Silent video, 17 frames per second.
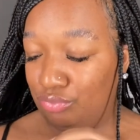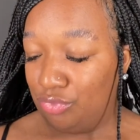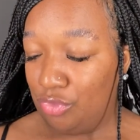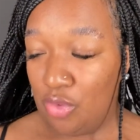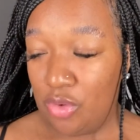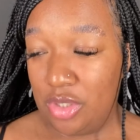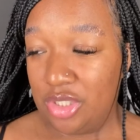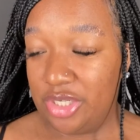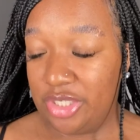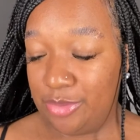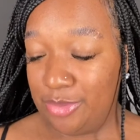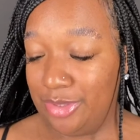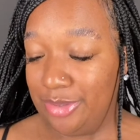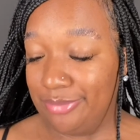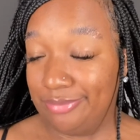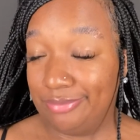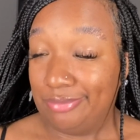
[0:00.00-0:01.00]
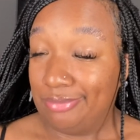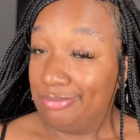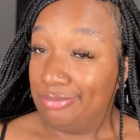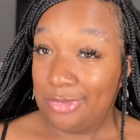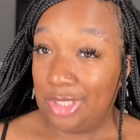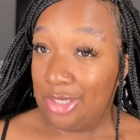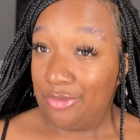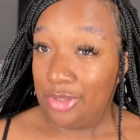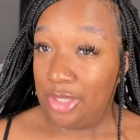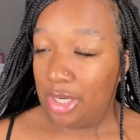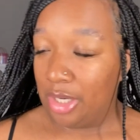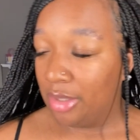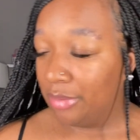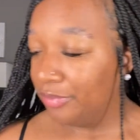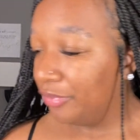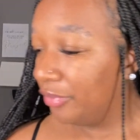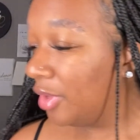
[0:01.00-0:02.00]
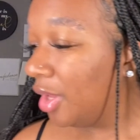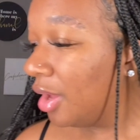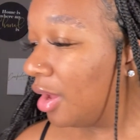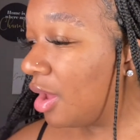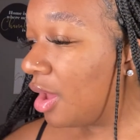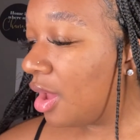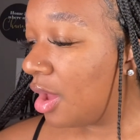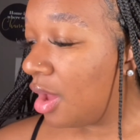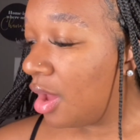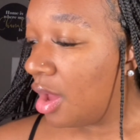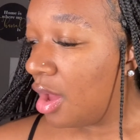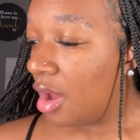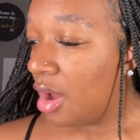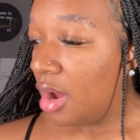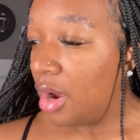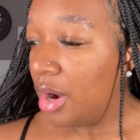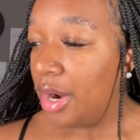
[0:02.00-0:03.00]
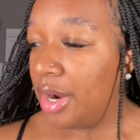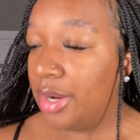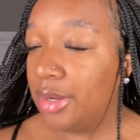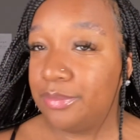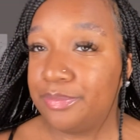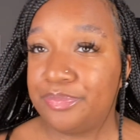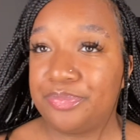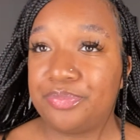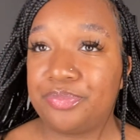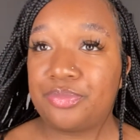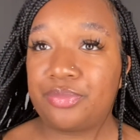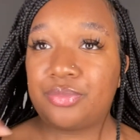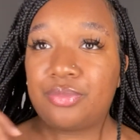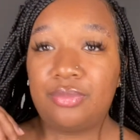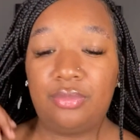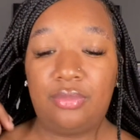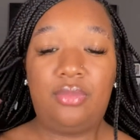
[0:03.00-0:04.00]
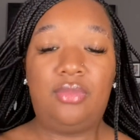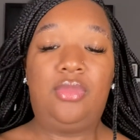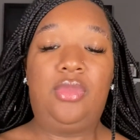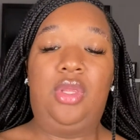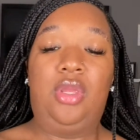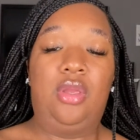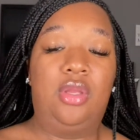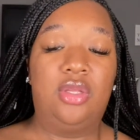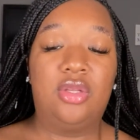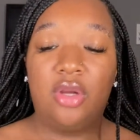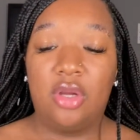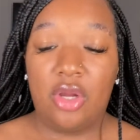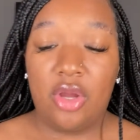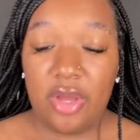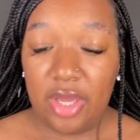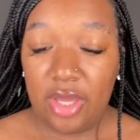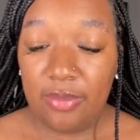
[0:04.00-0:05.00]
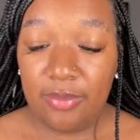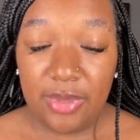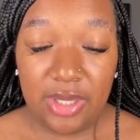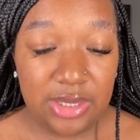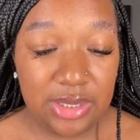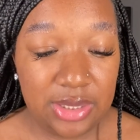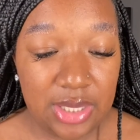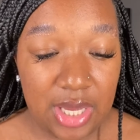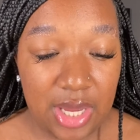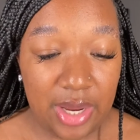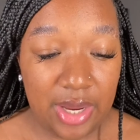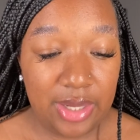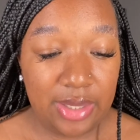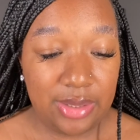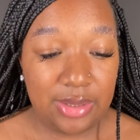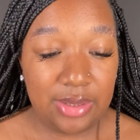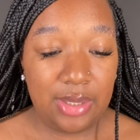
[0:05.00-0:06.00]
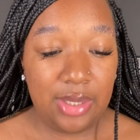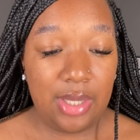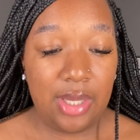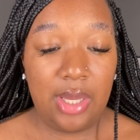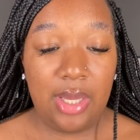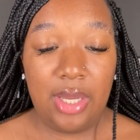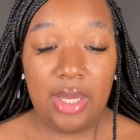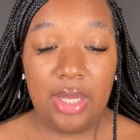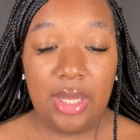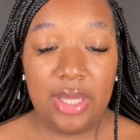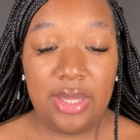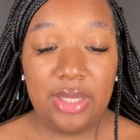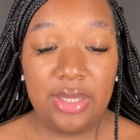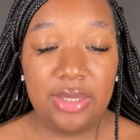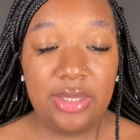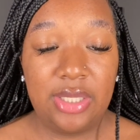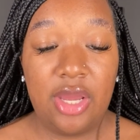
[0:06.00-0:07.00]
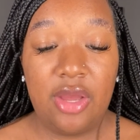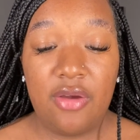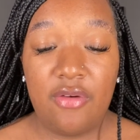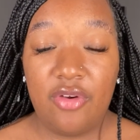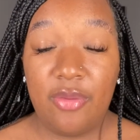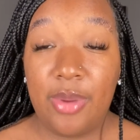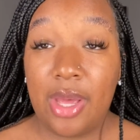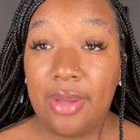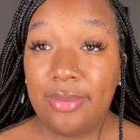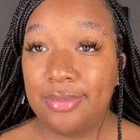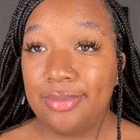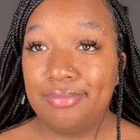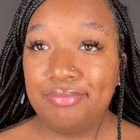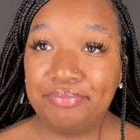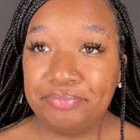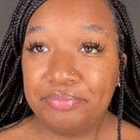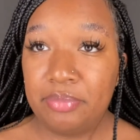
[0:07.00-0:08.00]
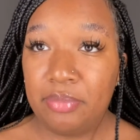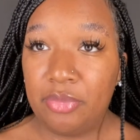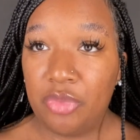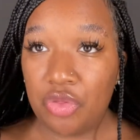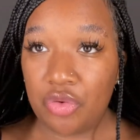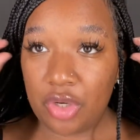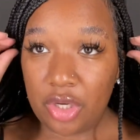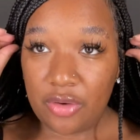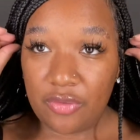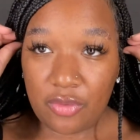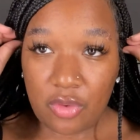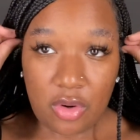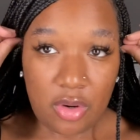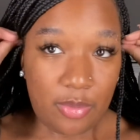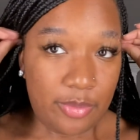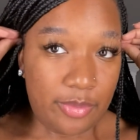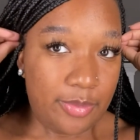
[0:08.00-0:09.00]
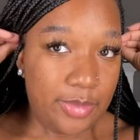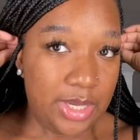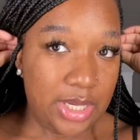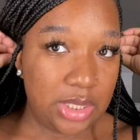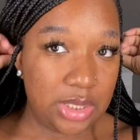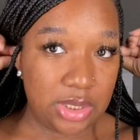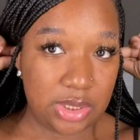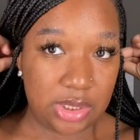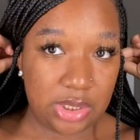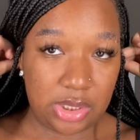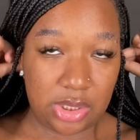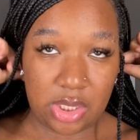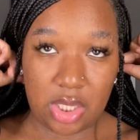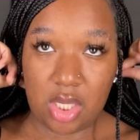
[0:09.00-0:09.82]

Or judge me. I don't care. Alright. So go ahead and mix that and let this stay off about 3-4 minutes.